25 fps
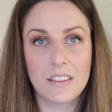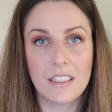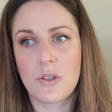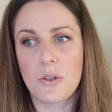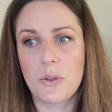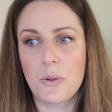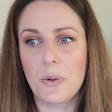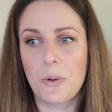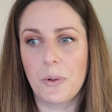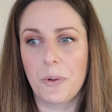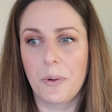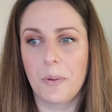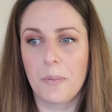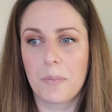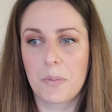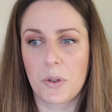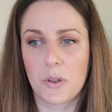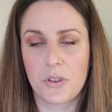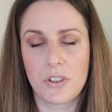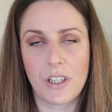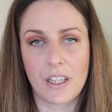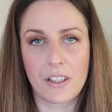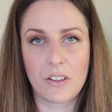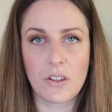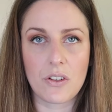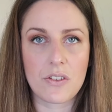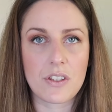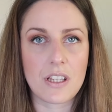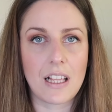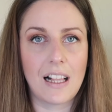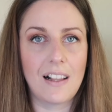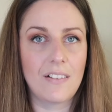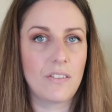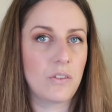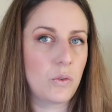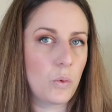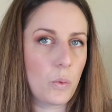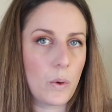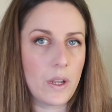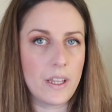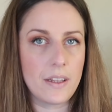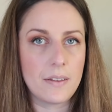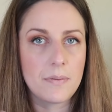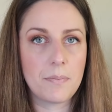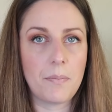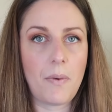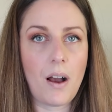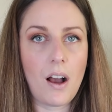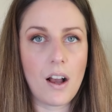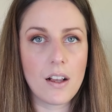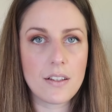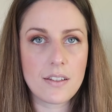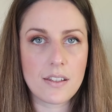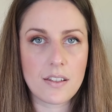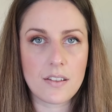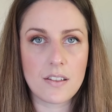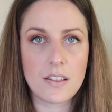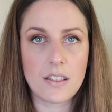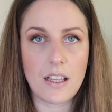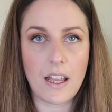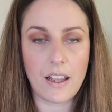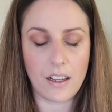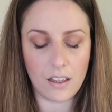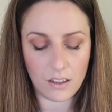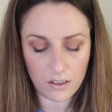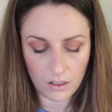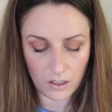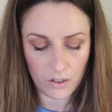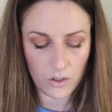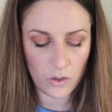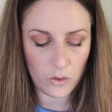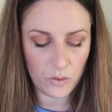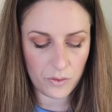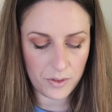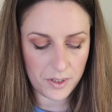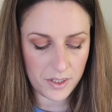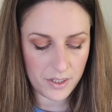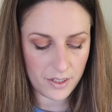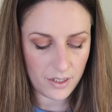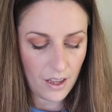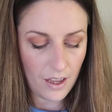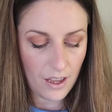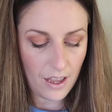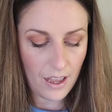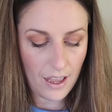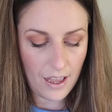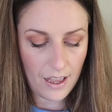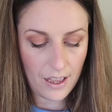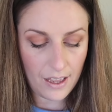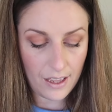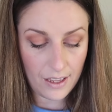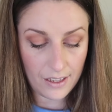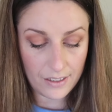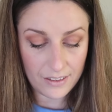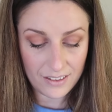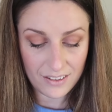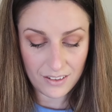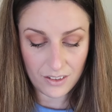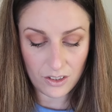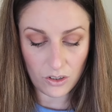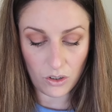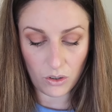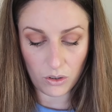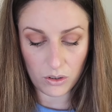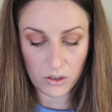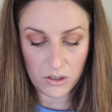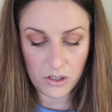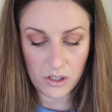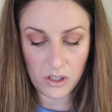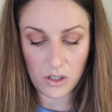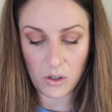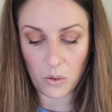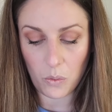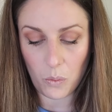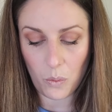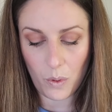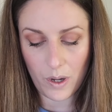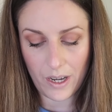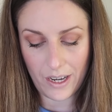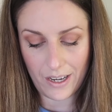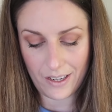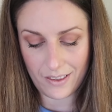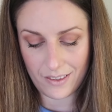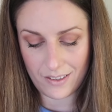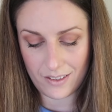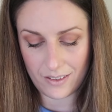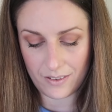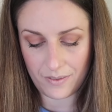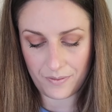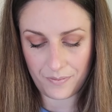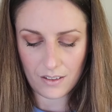to protect yourself with masks and gloves and also with